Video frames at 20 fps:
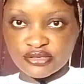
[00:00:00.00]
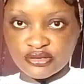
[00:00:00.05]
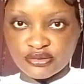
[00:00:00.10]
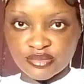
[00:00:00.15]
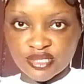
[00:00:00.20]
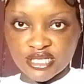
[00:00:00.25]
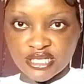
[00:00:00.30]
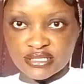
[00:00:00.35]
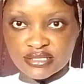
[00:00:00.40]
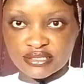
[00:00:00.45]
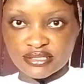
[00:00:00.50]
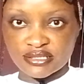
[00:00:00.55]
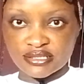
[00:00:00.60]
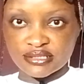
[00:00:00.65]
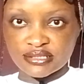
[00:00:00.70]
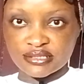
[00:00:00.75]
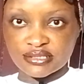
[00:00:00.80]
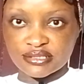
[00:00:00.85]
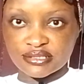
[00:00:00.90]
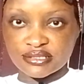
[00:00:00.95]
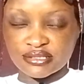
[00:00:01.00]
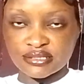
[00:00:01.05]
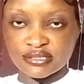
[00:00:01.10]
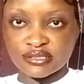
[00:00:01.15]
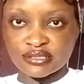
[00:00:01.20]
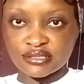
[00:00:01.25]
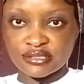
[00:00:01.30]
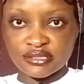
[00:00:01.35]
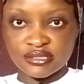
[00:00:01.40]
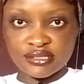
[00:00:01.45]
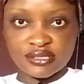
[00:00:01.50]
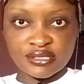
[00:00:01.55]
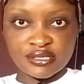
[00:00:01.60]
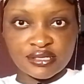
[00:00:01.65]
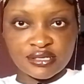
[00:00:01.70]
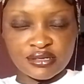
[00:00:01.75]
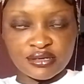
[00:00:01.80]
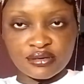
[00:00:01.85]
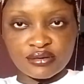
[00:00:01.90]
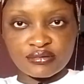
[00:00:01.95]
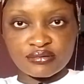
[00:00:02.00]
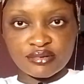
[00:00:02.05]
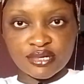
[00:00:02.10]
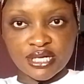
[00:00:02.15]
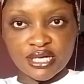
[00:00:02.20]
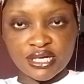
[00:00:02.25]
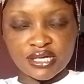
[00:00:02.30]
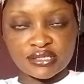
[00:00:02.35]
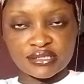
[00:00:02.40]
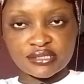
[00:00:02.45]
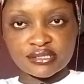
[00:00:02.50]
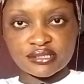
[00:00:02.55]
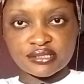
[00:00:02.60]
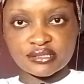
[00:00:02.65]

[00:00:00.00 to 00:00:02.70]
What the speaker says: come like this, right?